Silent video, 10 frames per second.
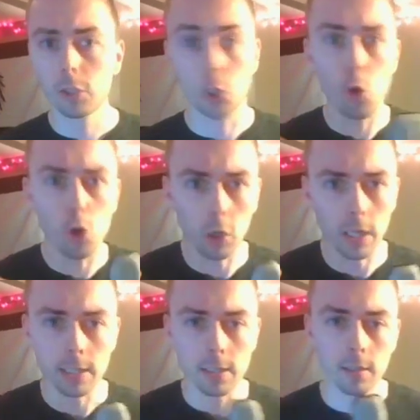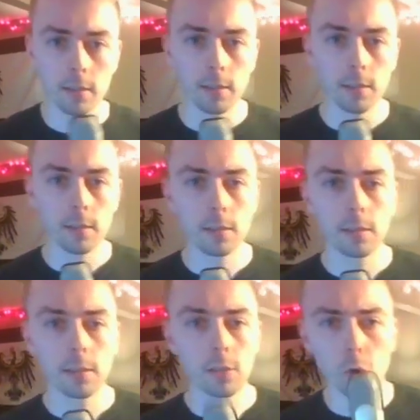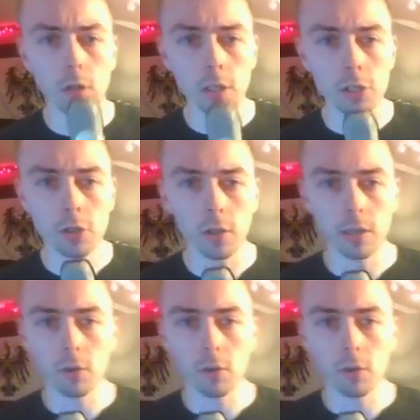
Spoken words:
Google it. Google is surely